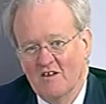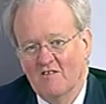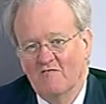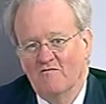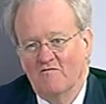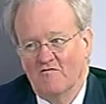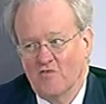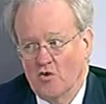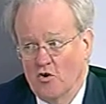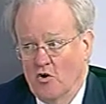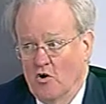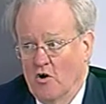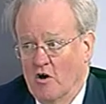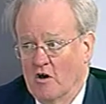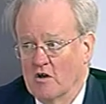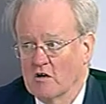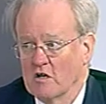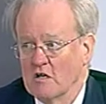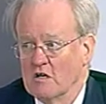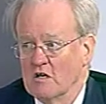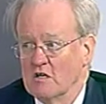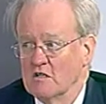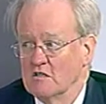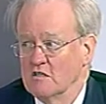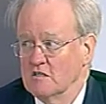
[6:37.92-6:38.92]
for
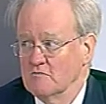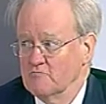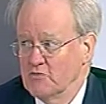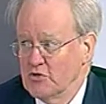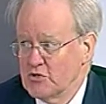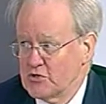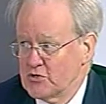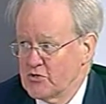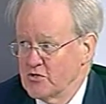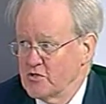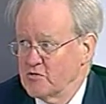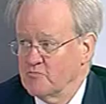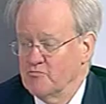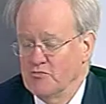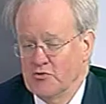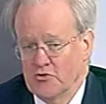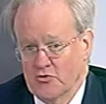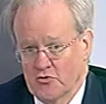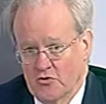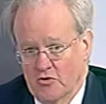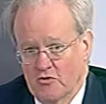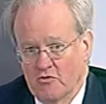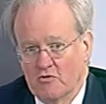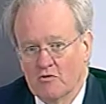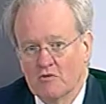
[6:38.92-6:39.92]
the Business
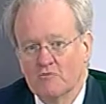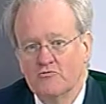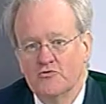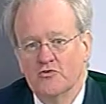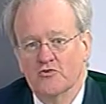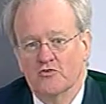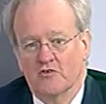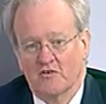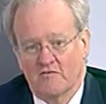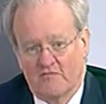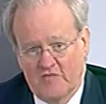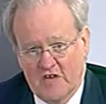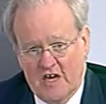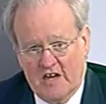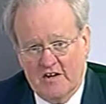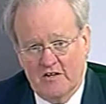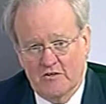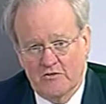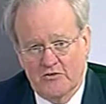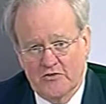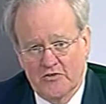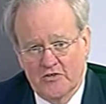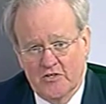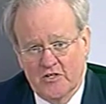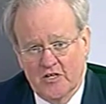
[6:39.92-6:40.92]
Bureau to refer
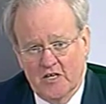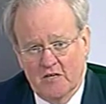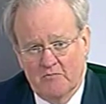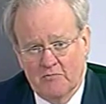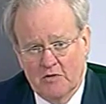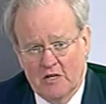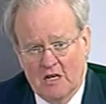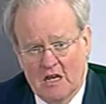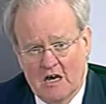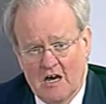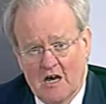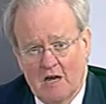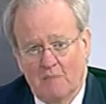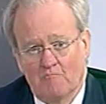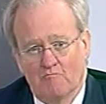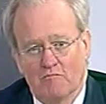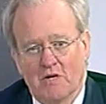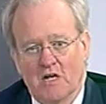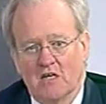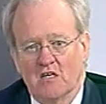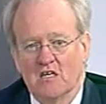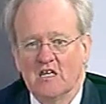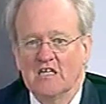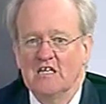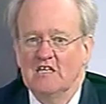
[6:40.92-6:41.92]
it to the DPLR,
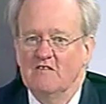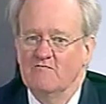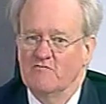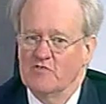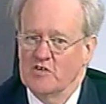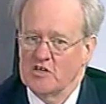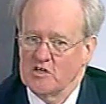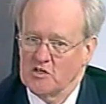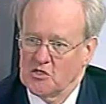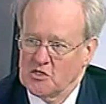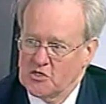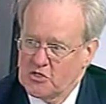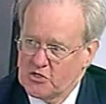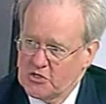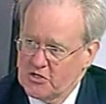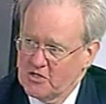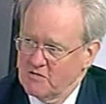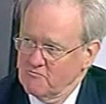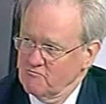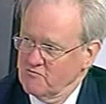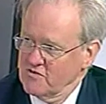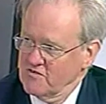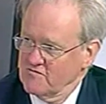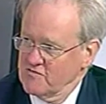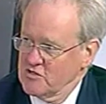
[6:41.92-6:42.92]
but leave the
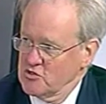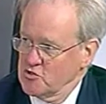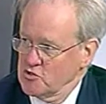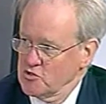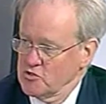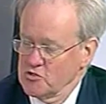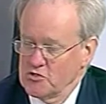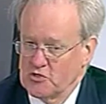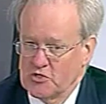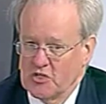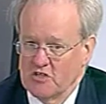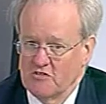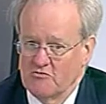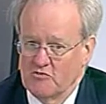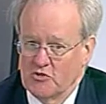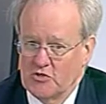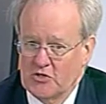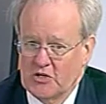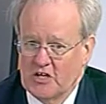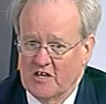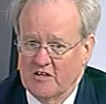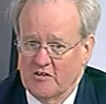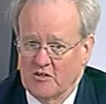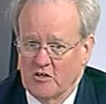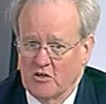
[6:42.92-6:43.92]
existing provisions in the
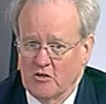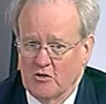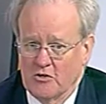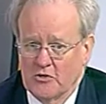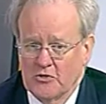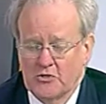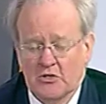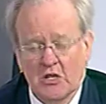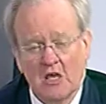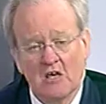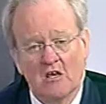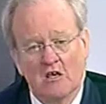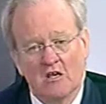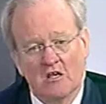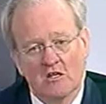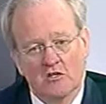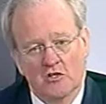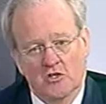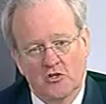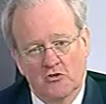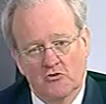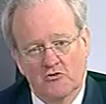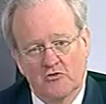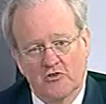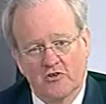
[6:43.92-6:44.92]
standing orders
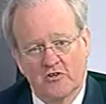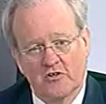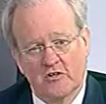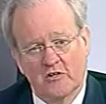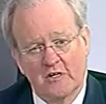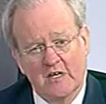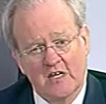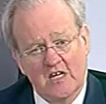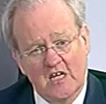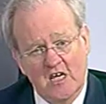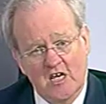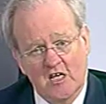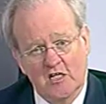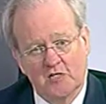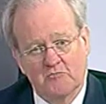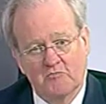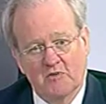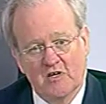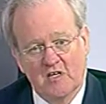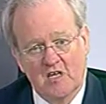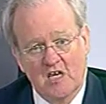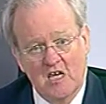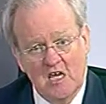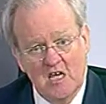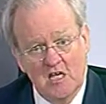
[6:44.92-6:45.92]
so that on a
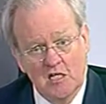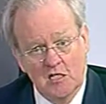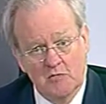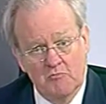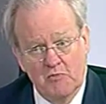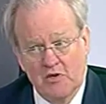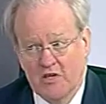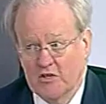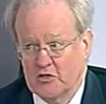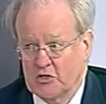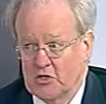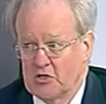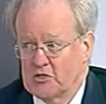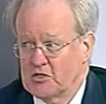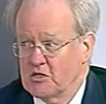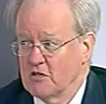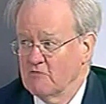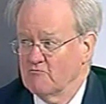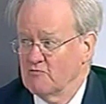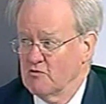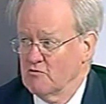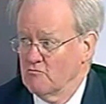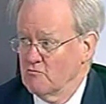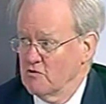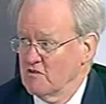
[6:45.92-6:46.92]
case-by-case basis,
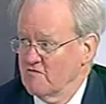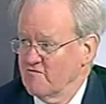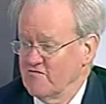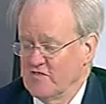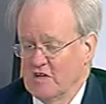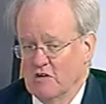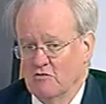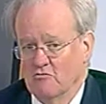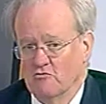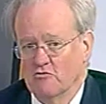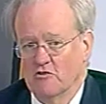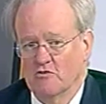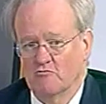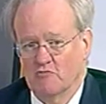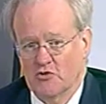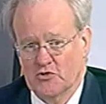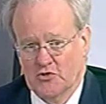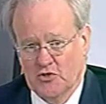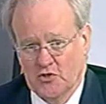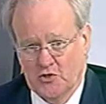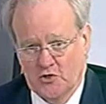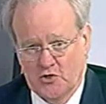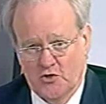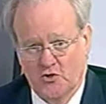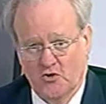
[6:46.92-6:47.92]
if it were felt there
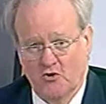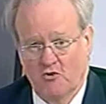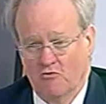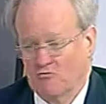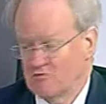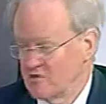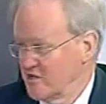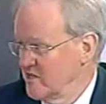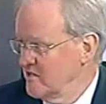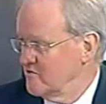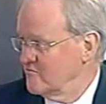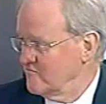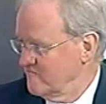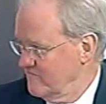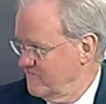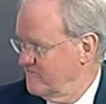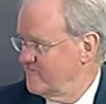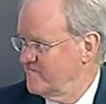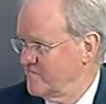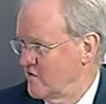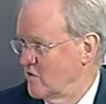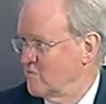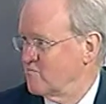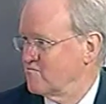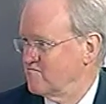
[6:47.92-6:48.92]
was a strong need
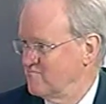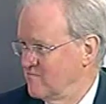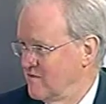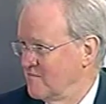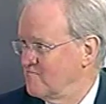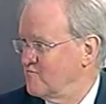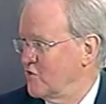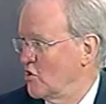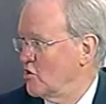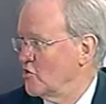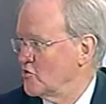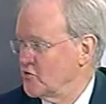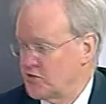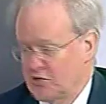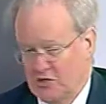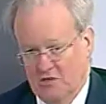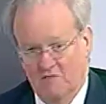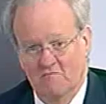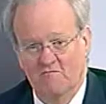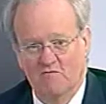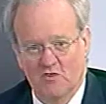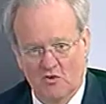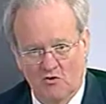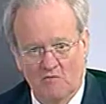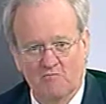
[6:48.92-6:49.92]
for policy
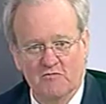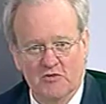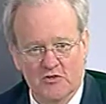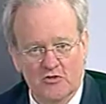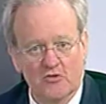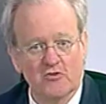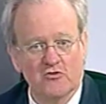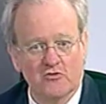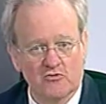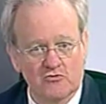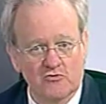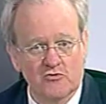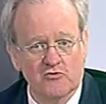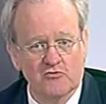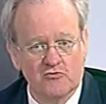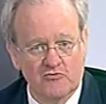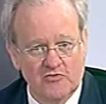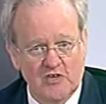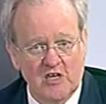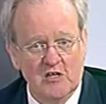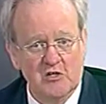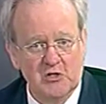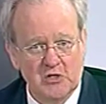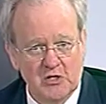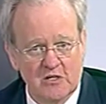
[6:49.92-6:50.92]
involvement, you could do
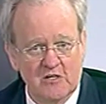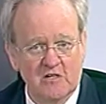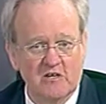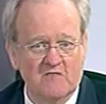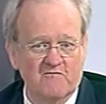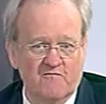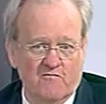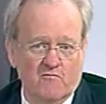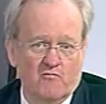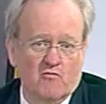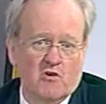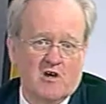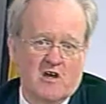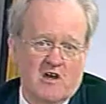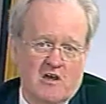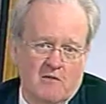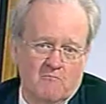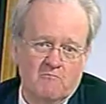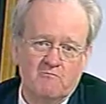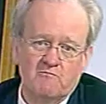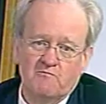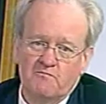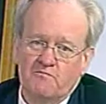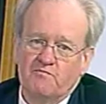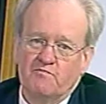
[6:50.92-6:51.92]
things in a different way.
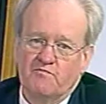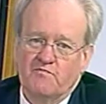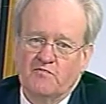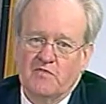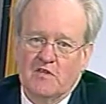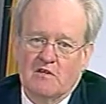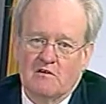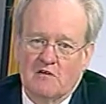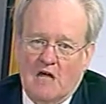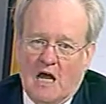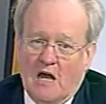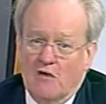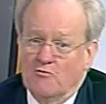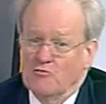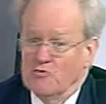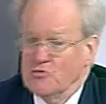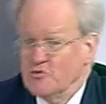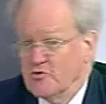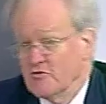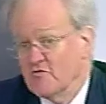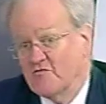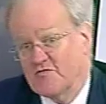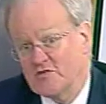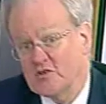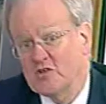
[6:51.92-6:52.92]
How
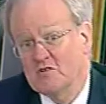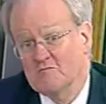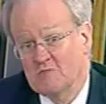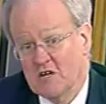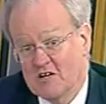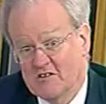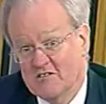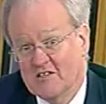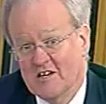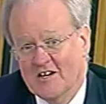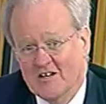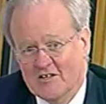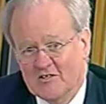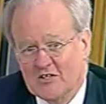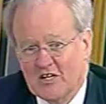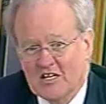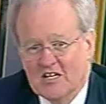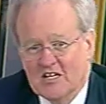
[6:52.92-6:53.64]
would you feel about that?